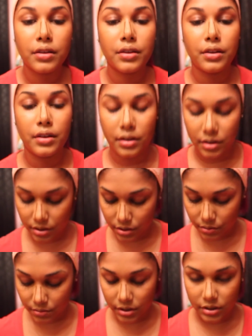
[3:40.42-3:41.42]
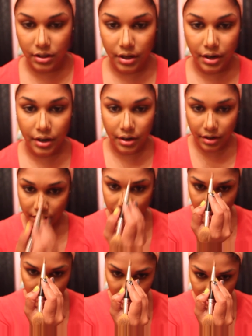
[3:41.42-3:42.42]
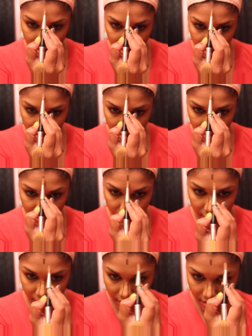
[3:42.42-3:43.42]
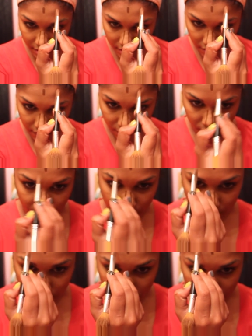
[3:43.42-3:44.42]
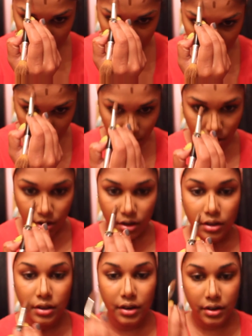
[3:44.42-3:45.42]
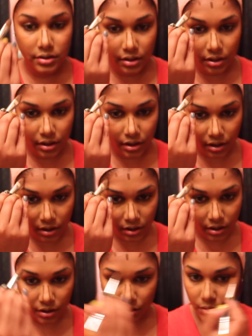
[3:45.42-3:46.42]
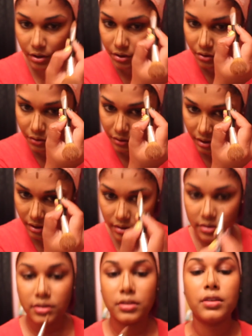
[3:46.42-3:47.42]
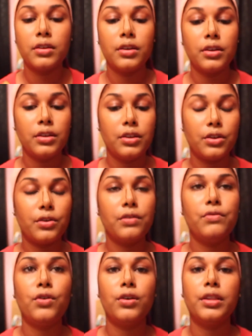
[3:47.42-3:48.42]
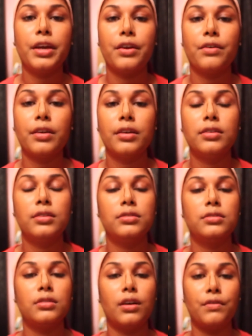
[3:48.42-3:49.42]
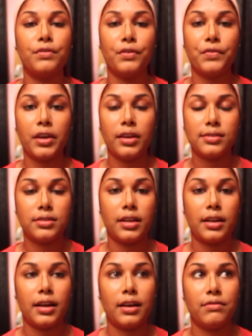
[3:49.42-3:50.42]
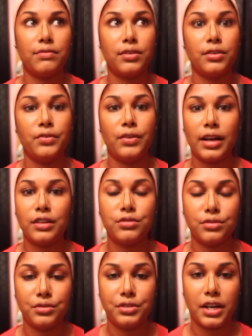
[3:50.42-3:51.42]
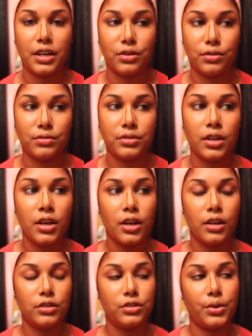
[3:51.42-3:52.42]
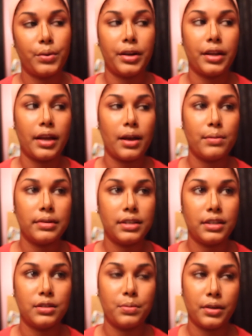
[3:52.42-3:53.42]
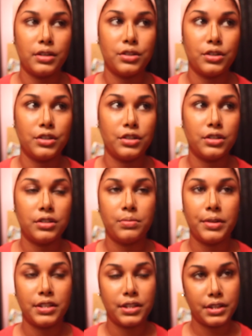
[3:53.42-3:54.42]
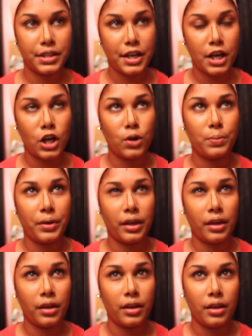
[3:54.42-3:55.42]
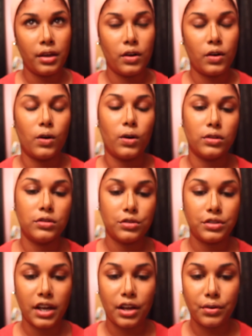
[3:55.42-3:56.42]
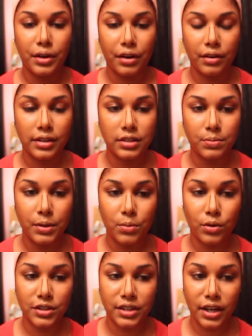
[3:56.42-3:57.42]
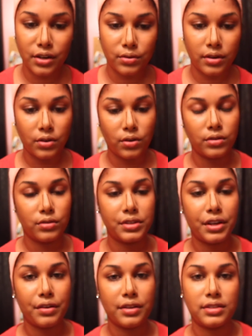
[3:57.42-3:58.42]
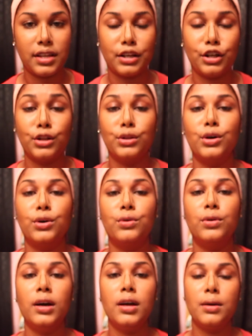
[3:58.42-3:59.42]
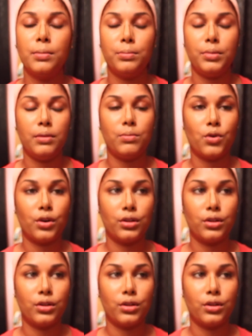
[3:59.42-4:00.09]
You're not going to do much there. And you mark the forehead. Here's the thing, when you're doing this, you're going for all the areas of your face that have natural shadows. So when a camera takes a picture, you're just basically helping all those shadowed areas be more shadowed and all those areas that glow be more